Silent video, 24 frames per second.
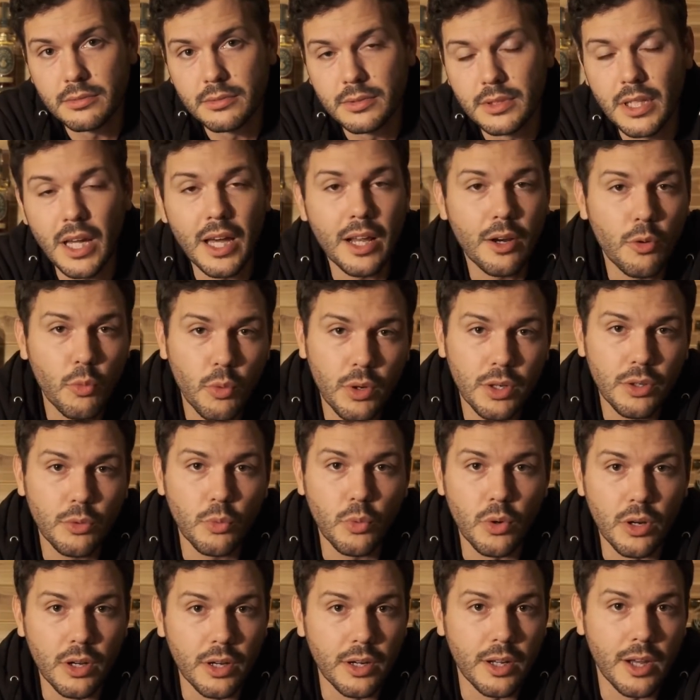Not a
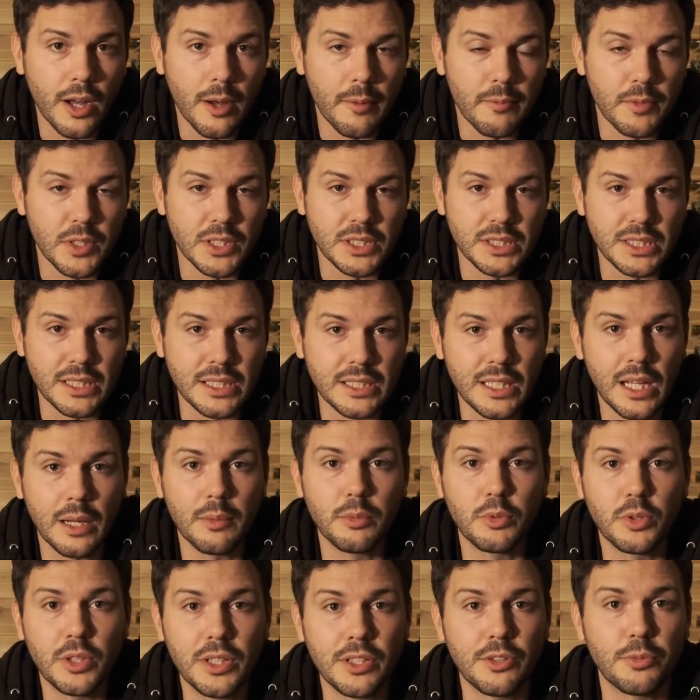one-to-one, obviously.
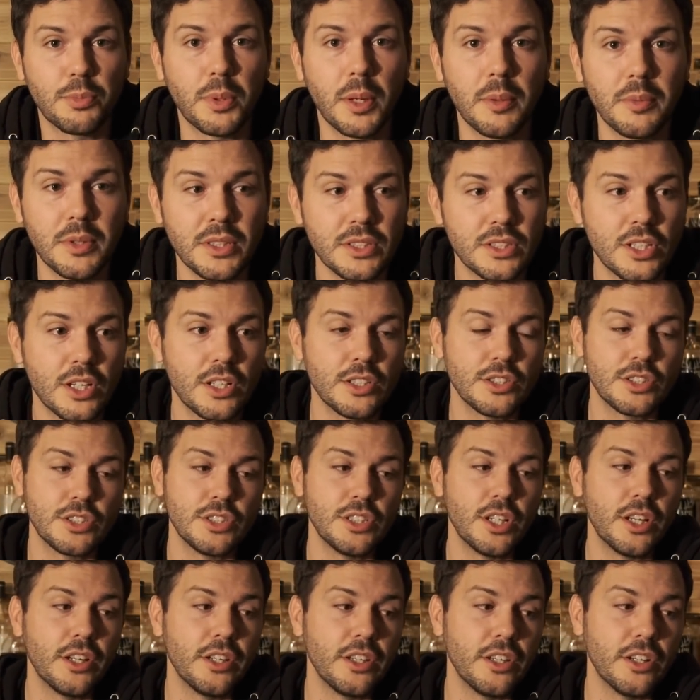Knob Creek's probably a touch
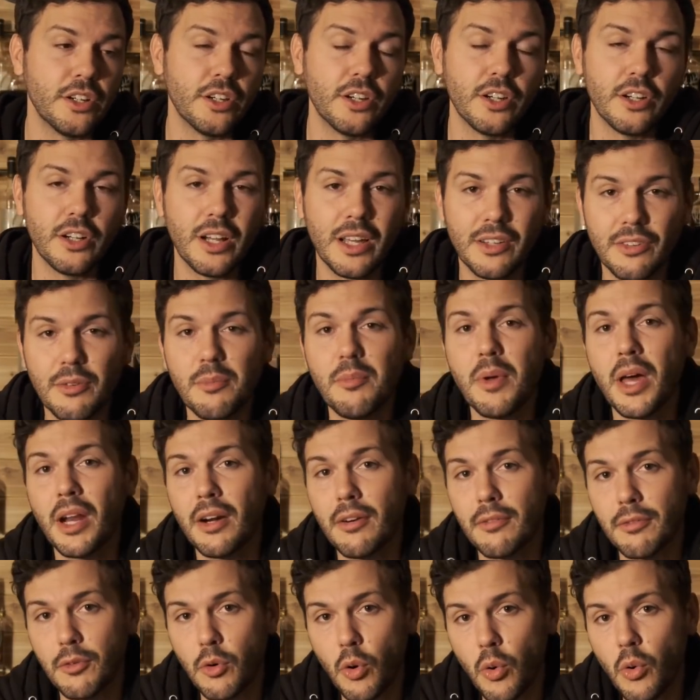nuttier as a matter
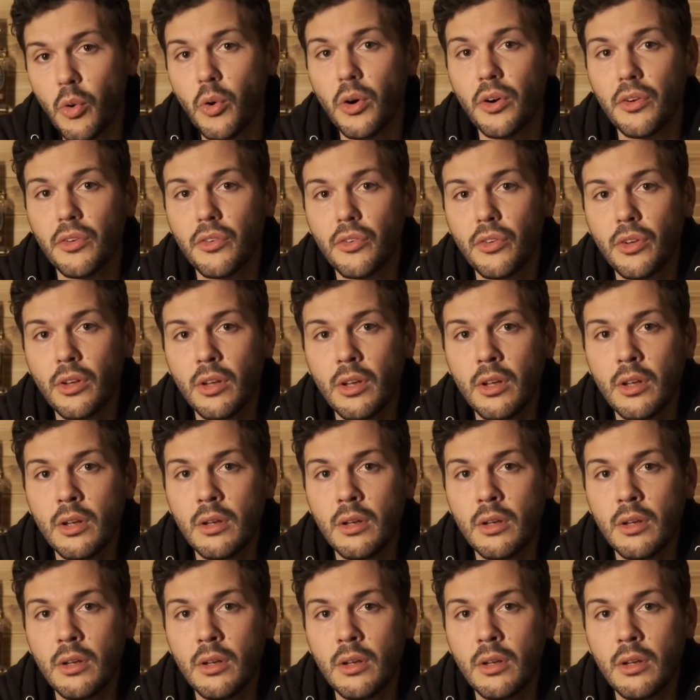of course.